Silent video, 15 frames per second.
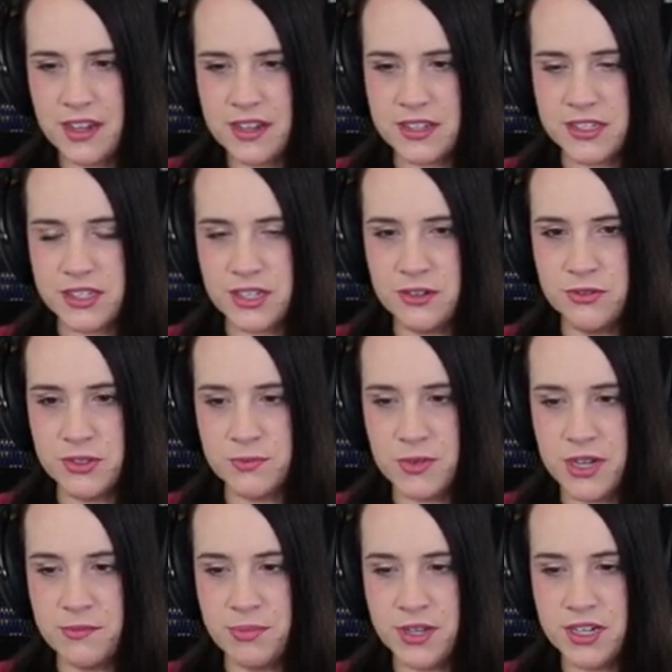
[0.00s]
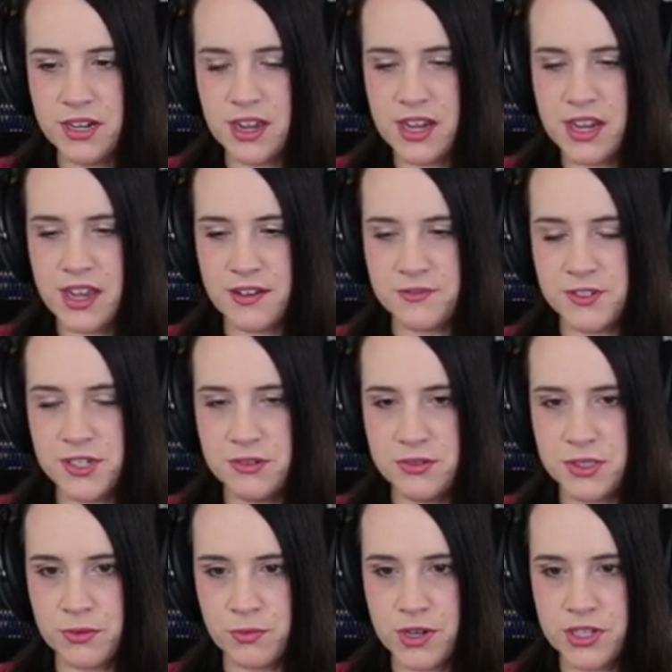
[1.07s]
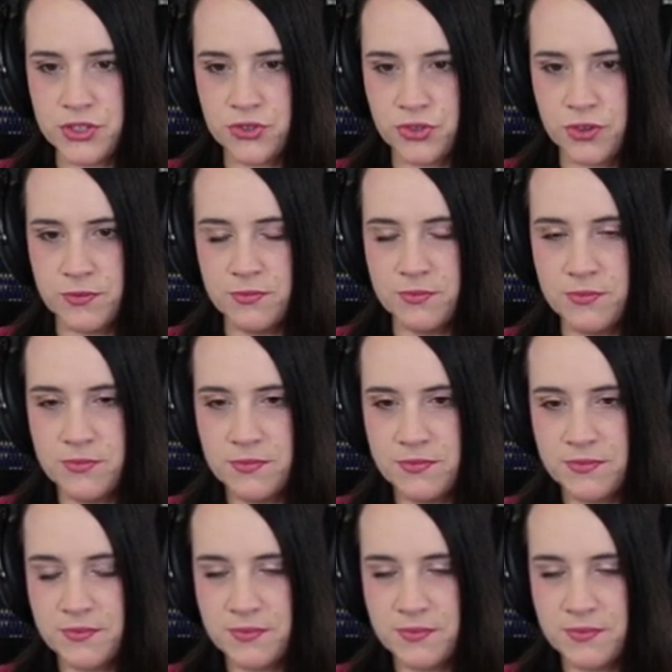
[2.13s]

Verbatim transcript: Excuse me, but I have to use the restroom.